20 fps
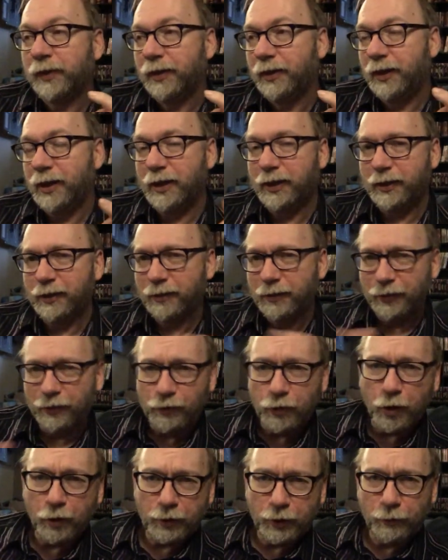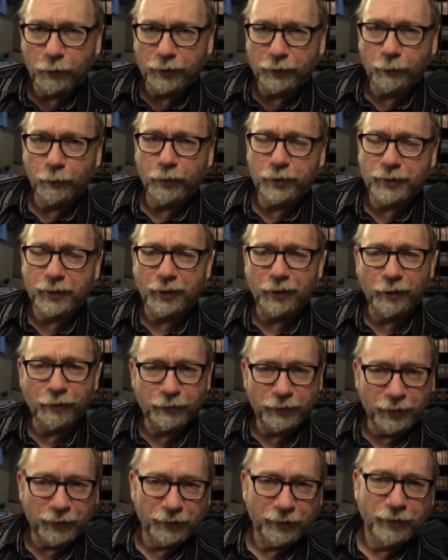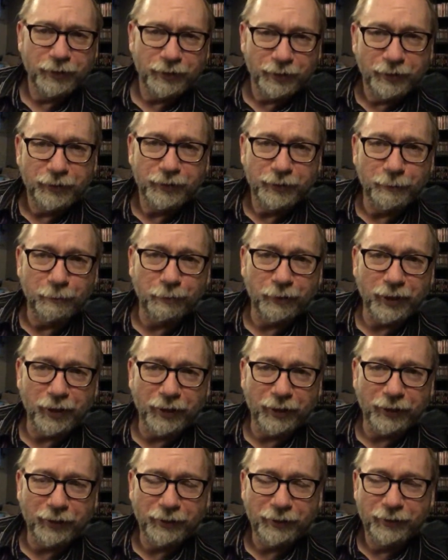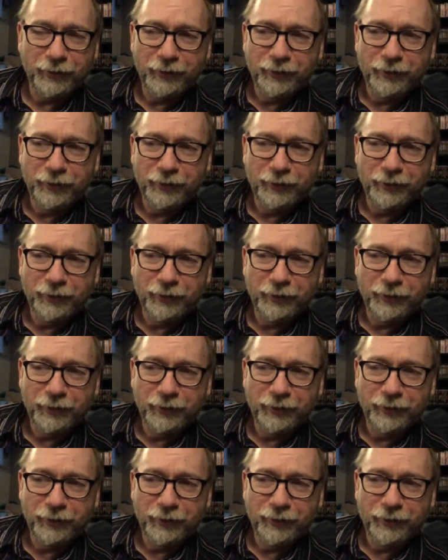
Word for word: he no he wasn't allowed to to play